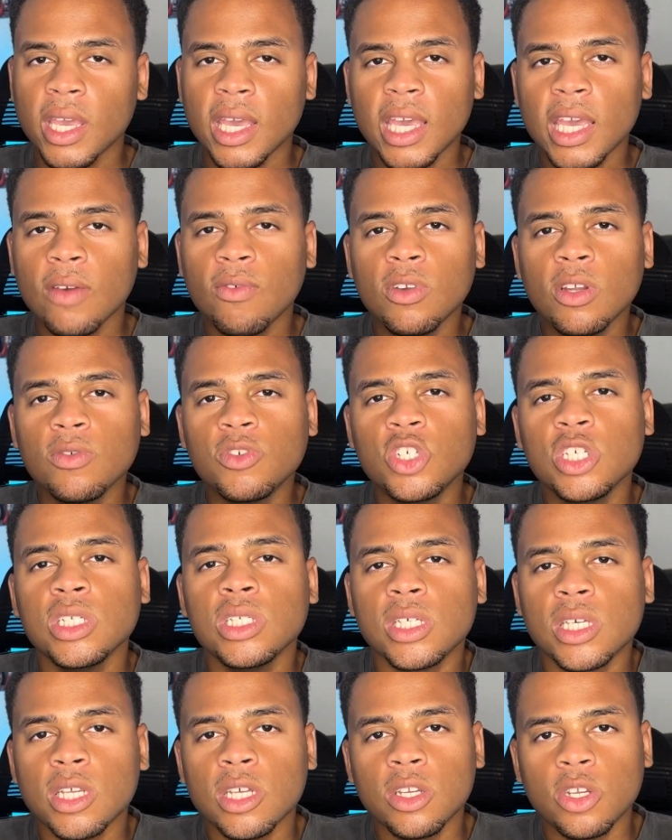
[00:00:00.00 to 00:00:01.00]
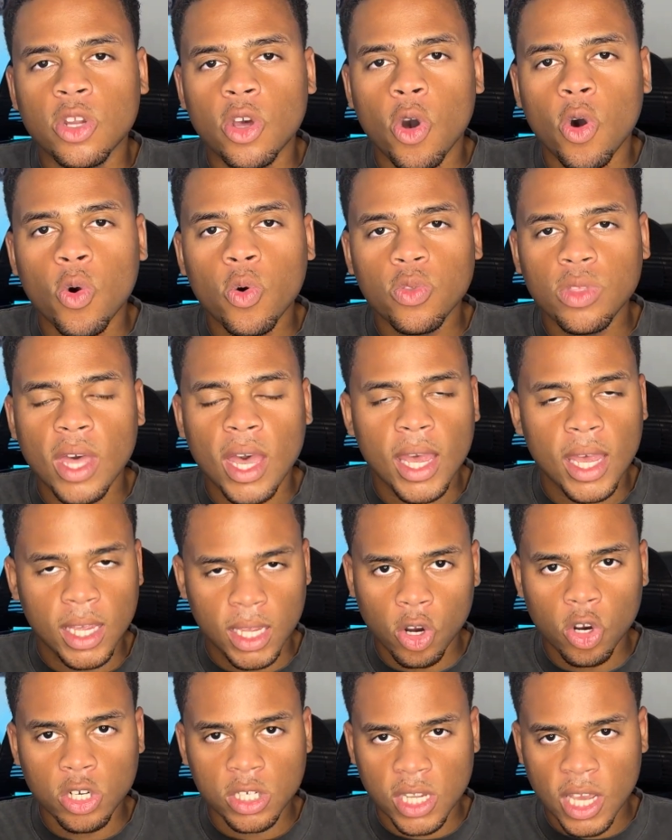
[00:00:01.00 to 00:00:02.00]
Even if she didn't know that
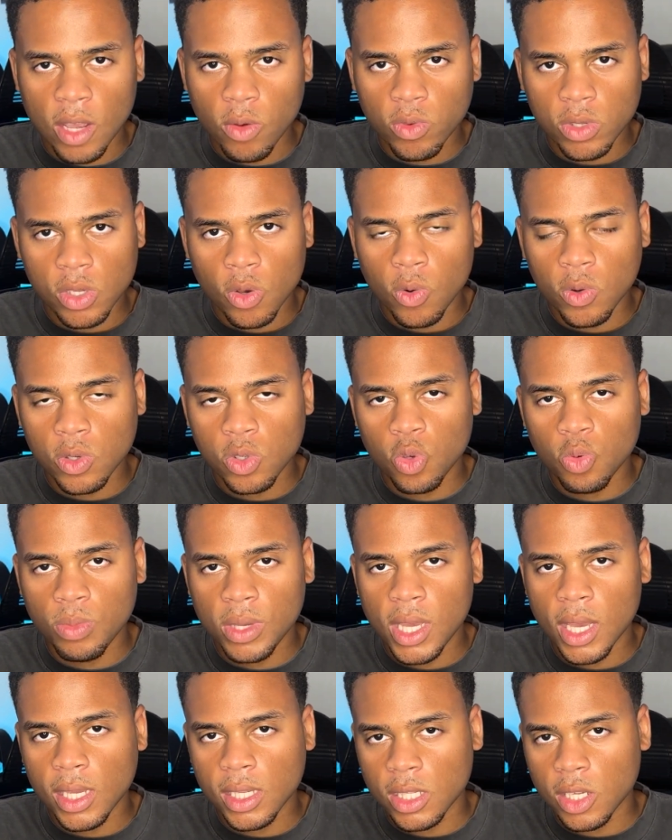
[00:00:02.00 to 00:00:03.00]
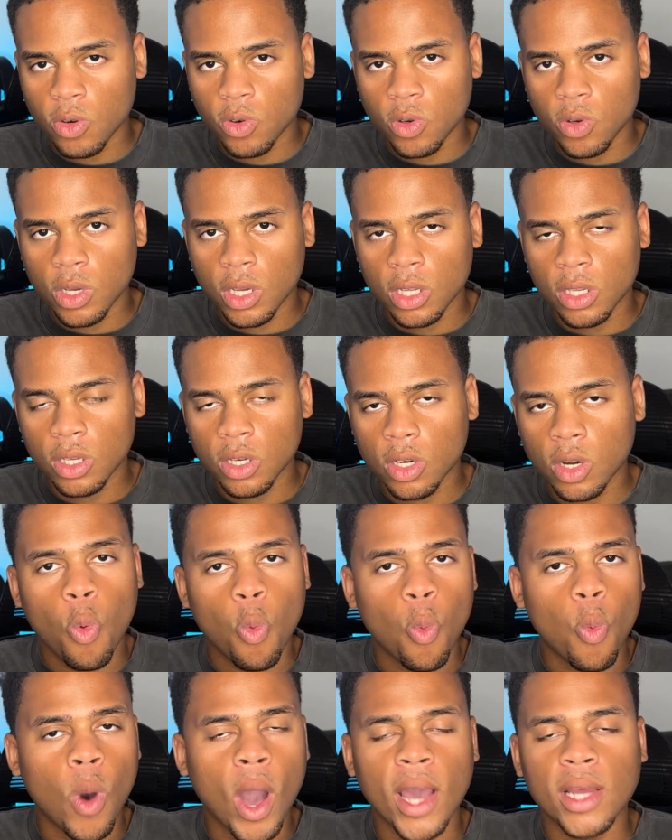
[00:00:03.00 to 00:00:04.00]
her date was going to be a serial killer,
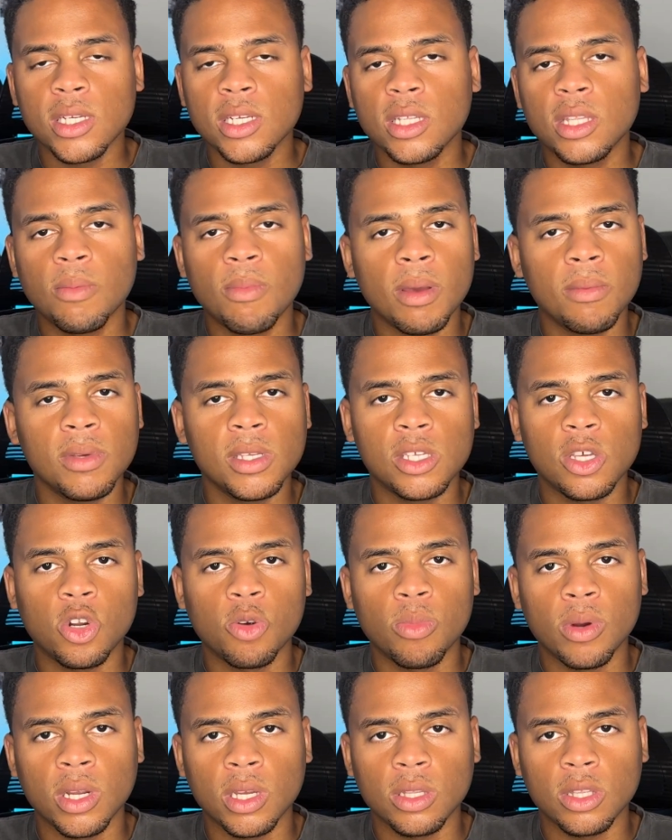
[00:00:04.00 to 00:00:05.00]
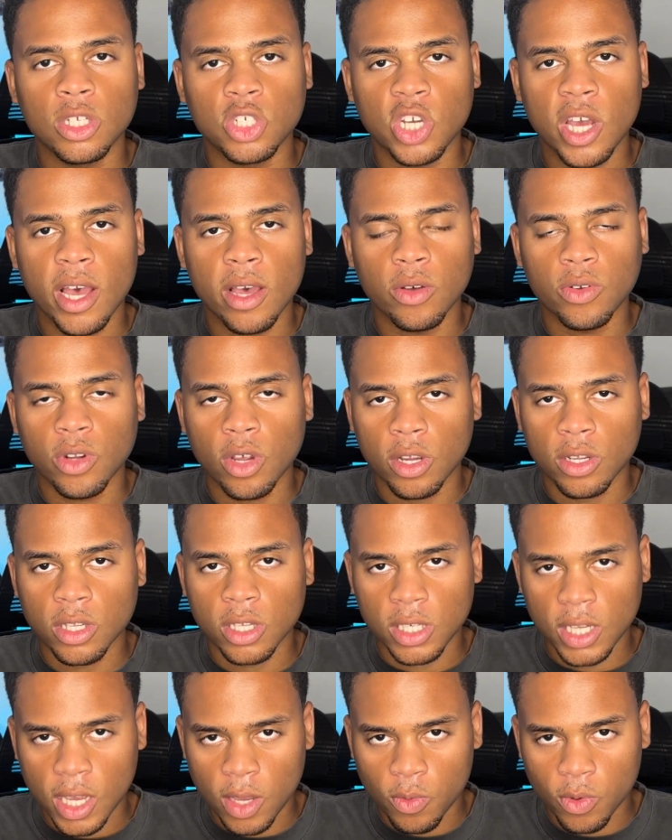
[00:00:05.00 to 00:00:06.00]
why did the babysitter bring the child on the
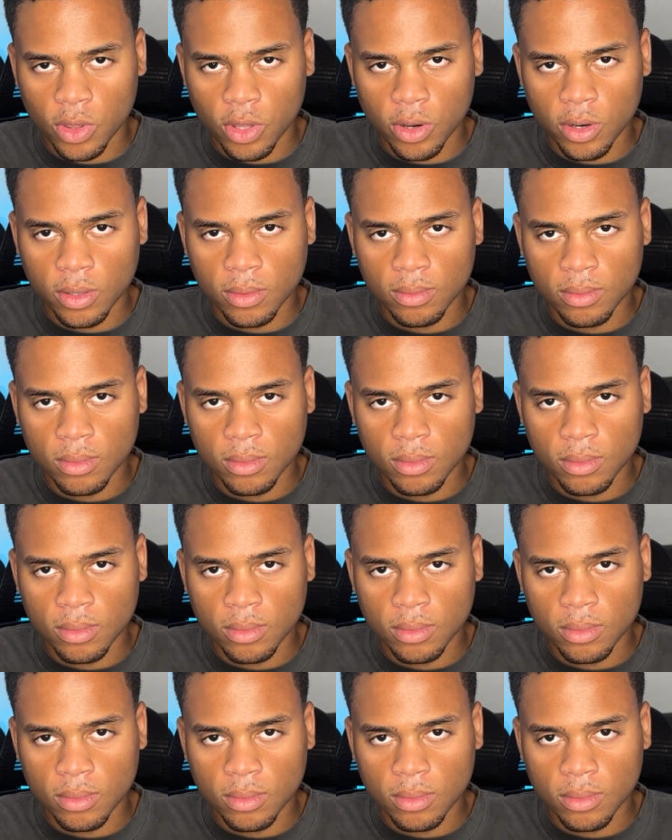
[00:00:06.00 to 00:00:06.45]
date with her?